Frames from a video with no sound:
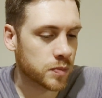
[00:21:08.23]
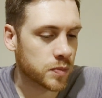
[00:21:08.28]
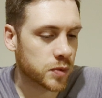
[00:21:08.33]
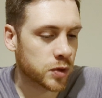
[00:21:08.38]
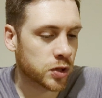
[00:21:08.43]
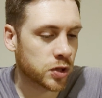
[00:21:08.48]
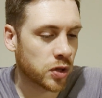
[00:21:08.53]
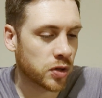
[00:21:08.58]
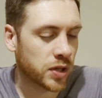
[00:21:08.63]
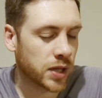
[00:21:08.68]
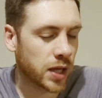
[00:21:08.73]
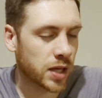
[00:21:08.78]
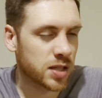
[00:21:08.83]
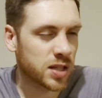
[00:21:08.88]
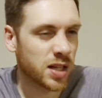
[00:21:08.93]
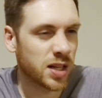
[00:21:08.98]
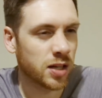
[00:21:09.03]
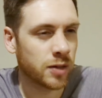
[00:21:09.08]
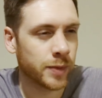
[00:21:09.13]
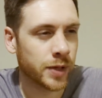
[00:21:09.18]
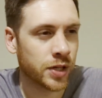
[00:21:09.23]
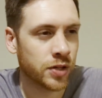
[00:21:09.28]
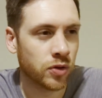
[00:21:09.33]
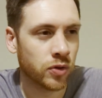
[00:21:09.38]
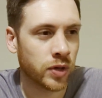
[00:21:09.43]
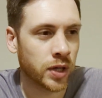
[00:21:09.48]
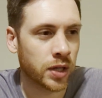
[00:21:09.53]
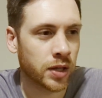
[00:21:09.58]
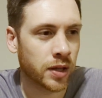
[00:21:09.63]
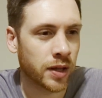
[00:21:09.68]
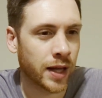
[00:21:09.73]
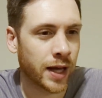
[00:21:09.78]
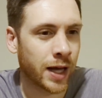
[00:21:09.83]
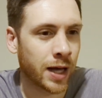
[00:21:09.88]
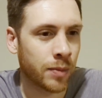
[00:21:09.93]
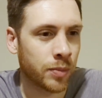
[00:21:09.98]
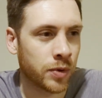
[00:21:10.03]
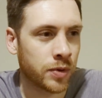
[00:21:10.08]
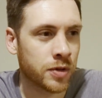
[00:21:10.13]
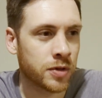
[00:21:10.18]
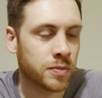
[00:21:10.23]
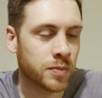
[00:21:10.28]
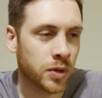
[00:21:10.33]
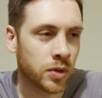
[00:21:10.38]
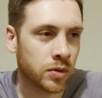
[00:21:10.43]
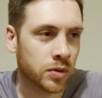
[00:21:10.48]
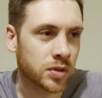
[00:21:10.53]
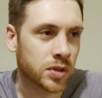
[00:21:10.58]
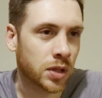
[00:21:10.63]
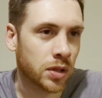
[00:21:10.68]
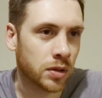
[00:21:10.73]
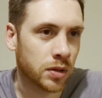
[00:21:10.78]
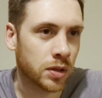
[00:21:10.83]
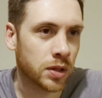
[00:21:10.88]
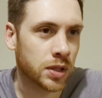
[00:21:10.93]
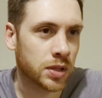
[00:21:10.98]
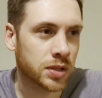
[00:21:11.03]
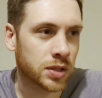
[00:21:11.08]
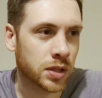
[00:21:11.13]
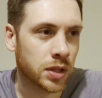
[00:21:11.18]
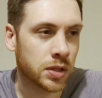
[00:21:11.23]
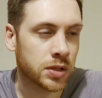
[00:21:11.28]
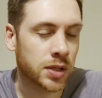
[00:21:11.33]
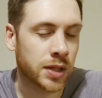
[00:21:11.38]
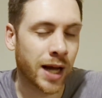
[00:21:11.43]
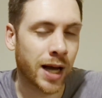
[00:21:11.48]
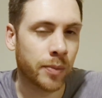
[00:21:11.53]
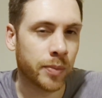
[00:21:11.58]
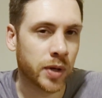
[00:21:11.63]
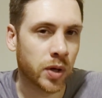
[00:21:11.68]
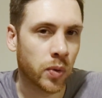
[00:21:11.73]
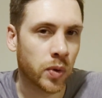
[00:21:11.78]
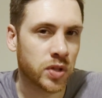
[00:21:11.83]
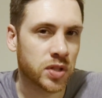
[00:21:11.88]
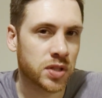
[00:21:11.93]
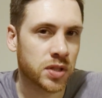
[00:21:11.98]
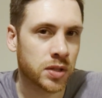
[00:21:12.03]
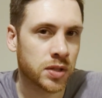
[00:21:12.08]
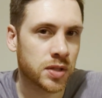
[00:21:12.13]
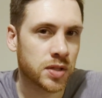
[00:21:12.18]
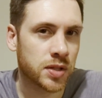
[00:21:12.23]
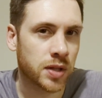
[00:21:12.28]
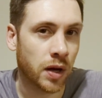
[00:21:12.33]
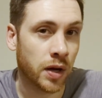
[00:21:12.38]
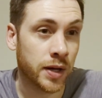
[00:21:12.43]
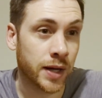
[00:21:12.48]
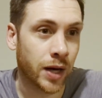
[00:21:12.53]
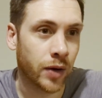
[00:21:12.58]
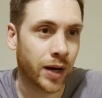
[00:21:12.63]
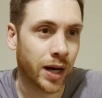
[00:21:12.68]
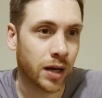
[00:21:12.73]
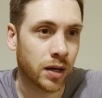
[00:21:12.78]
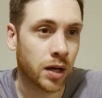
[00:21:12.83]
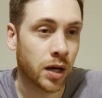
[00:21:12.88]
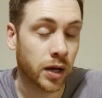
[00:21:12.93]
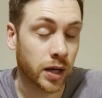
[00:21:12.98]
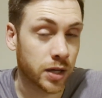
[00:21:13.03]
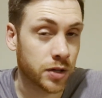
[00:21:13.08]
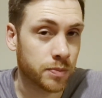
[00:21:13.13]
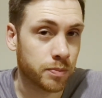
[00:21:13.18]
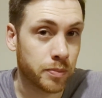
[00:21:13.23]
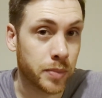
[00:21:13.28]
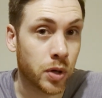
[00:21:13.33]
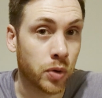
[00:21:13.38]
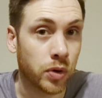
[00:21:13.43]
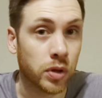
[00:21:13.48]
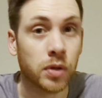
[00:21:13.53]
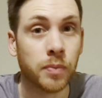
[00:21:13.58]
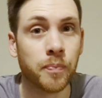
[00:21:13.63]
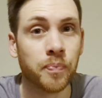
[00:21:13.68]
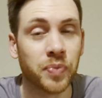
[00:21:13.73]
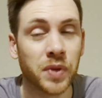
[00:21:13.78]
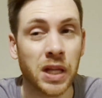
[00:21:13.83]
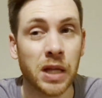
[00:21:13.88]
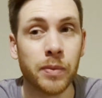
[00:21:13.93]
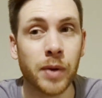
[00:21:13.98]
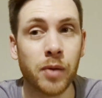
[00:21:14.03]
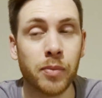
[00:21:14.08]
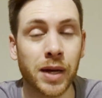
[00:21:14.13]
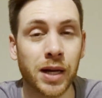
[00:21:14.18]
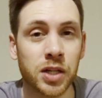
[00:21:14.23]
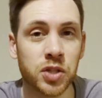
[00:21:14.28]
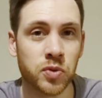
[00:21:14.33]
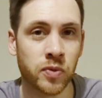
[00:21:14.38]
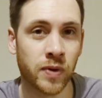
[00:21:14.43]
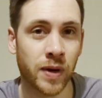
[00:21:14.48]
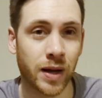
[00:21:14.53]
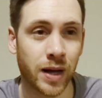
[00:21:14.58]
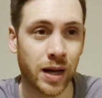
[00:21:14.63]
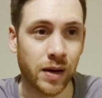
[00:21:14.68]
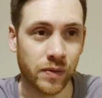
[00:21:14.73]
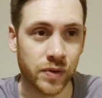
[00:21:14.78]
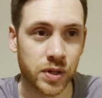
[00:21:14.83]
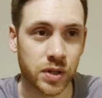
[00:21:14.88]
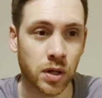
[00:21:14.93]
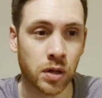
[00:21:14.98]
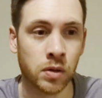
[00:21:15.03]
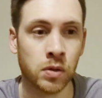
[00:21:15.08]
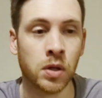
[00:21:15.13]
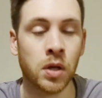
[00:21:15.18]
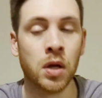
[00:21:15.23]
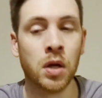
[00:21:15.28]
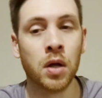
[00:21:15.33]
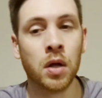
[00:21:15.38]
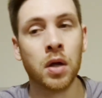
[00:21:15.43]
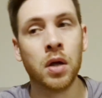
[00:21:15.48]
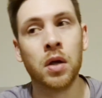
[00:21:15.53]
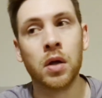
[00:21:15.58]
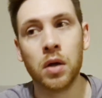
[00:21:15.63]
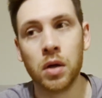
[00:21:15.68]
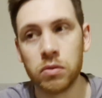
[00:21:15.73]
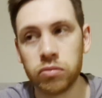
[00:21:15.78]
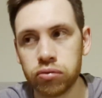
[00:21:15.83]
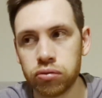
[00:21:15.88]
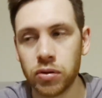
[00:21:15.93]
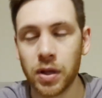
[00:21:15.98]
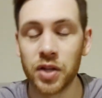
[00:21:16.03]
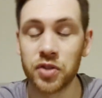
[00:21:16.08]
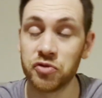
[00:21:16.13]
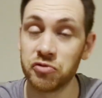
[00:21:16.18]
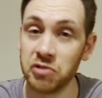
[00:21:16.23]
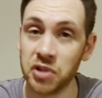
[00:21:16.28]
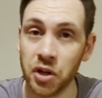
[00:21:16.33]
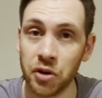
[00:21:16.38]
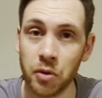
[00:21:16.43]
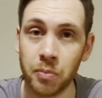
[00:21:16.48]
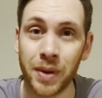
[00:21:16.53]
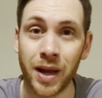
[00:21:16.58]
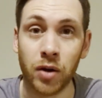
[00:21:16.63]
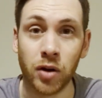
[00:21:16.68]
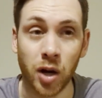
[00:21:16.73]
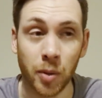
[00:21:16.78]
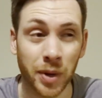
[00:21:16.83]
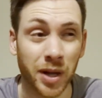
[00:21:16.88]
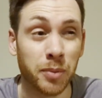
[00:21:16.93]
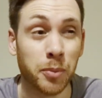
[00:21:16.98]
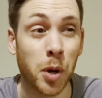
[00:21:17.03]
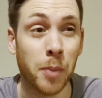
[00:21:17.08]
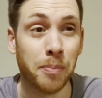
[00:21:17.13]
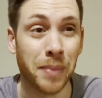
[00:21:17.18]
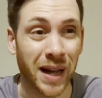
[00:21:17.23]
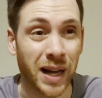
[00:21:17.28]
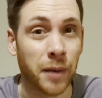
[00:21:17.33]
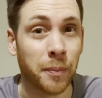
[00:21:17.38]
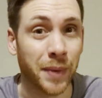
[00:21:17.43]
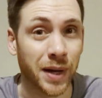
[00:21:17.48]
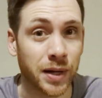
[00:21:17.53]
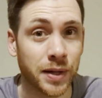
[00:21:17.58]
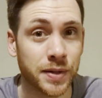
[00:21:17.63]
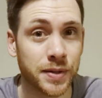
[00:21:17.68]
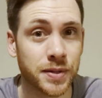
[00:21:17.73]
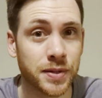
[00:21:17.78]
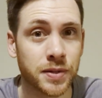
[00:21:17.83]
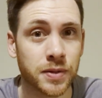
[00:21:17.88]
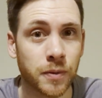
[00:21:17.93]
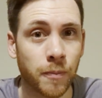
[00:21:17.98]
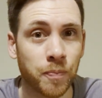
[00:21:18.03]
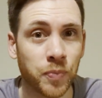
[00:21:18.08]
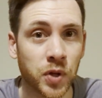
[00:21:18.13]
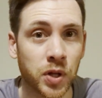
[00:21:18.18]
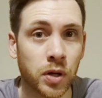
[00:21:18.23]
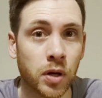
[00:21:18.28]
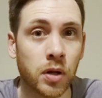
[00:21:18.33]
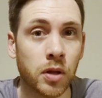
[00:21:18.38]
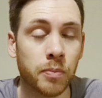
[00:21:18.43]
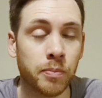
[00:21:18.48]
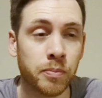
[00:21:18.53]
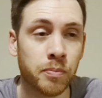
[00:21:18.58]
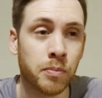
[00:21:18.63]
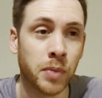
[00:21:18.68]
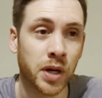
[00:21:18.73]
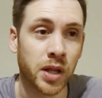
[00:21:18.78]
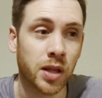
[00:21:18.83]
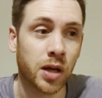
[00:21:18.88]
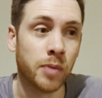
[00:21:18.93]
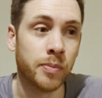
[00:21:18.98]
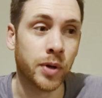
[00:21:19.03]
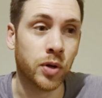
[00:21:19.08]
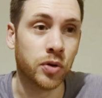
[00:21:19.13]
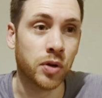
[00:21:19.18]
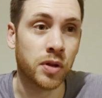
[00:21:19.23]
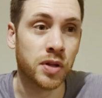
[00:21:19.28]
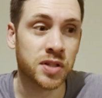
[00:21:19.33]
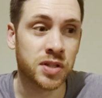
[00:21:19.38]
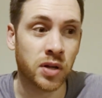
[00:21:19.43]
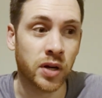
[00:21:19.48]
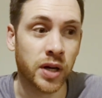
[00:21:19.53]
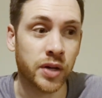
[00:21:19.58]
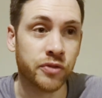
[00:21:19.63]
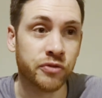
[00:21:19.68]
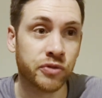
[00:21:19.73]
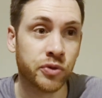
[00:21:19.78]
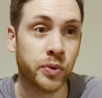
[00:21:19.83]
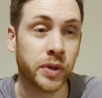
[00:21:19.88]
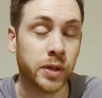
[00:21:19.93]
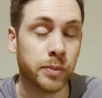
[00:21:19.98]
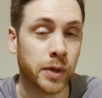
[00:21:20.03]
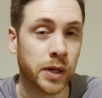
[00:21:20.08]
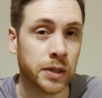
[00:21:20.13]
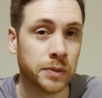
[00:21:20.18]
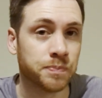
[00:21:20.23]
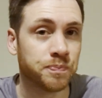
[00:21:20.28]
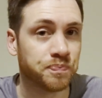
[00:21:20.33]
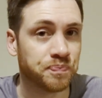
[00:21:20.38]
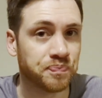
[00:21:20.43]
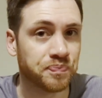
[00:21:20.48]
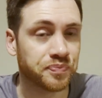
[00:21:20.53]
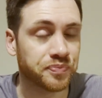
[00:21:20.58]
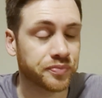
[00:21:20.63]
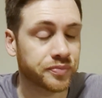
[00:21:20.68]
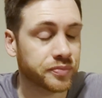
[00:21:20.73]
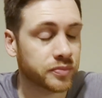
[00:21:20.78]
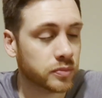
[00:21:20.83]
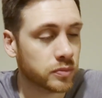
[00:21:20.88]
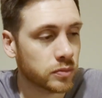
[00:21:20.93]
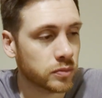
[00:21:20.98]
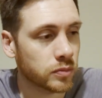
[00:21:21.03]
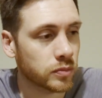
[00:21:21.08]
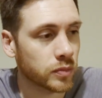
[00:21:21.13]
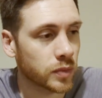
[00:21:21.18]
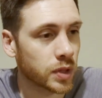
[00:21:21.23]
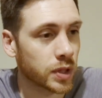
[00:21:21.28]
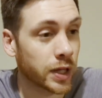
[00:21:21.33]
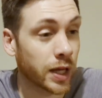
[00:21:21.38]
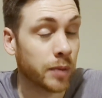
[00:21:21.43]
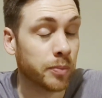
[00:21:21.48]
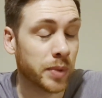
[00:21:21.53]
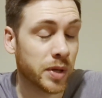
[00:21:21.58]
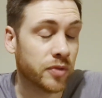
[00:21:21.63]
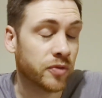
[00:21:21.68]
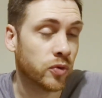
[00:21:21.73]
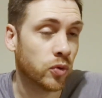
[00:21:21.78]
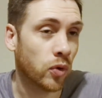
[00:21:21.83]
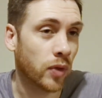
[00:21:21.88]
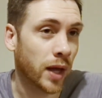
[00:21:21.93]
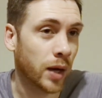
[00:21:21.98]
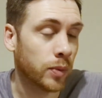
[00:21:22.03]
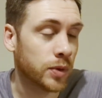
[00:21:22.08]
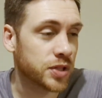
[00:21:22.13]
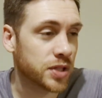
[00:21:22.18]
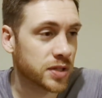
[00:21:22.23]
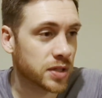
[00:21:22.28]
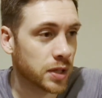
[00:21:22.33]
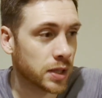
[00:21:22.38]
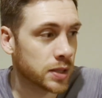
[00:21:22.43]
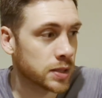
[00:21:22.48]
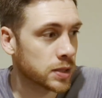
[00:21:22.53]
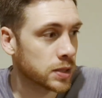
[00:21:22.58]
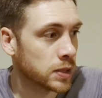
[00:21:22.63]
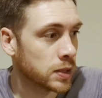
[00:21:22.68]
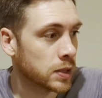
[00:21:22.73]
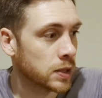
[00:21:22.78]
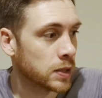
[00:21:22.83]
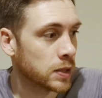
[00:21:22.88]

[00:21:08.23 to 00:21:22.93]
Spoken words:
So yeah, it's a little bit annoying that happens, but also it's a happy coincidence that I can build a eBay balance without having to go, that's £300 coming out of my bank balance. You know, the money that I build on the side through eBay can be for that, which is nice.